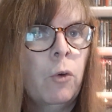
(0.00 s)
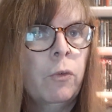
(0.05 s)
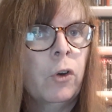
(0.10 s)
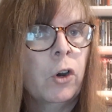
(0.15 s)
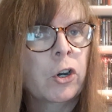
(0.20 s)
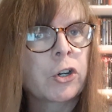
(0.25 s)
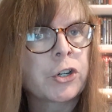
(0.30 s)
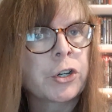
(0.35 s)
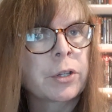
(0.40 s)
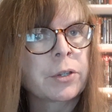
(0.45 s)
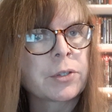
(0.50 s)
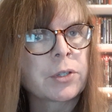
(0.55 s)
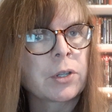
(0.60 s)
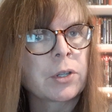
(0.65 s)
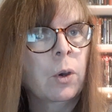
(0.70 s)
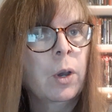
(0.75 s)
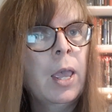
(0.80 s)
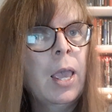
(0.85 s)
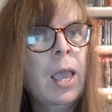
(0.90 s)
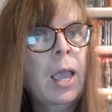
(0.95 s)
version,
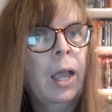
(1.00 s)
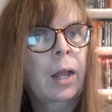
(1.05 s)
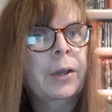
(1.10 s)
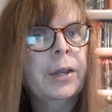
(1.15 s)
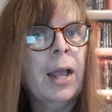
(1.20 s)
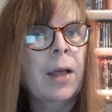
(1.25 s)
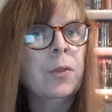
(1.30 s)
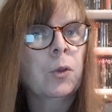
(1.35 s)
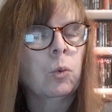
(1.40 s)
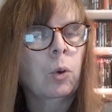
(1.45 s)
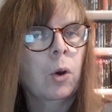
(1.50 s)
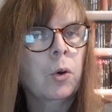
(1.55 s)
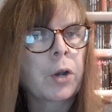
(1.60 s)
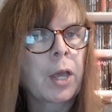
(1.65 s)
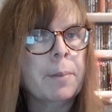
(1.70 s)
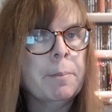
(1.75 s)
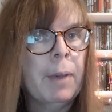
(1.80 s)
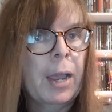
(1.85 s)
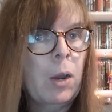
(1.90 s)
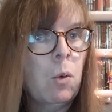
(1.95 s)
so down the road
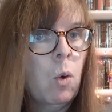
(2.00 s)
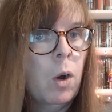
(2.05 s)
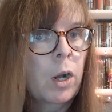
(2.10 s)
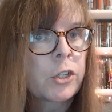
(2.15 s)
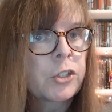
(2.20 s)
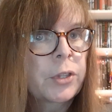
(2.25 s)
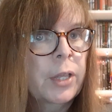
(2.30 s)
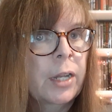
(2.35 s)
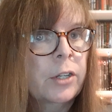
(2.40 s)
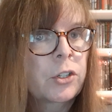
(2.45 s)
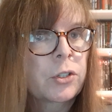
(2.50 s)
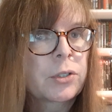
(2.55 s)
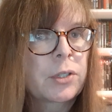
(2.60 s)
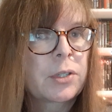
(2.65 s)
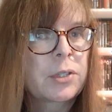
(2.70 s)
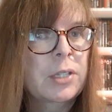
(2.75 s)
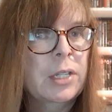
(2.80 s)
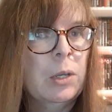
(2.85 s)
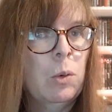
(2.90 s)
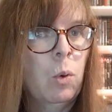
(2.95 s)
I might watch that just to
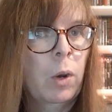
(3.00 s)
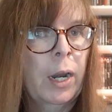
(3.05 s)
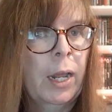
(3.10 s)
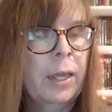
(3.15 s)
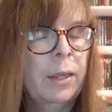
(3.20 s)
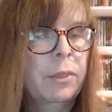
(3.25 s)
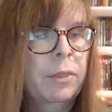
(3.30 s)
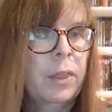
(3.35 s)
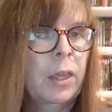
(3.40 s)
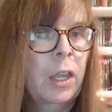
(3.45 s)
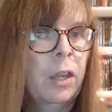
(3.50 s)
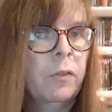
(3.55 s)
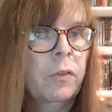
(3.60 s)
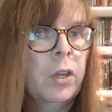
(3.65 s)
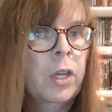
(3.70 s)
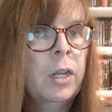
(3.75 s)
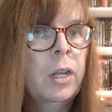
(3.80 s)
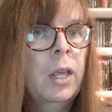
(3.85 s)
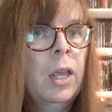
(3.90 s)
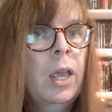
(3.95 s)
see what I think of
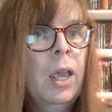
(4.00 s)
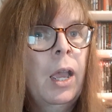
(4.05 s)
it.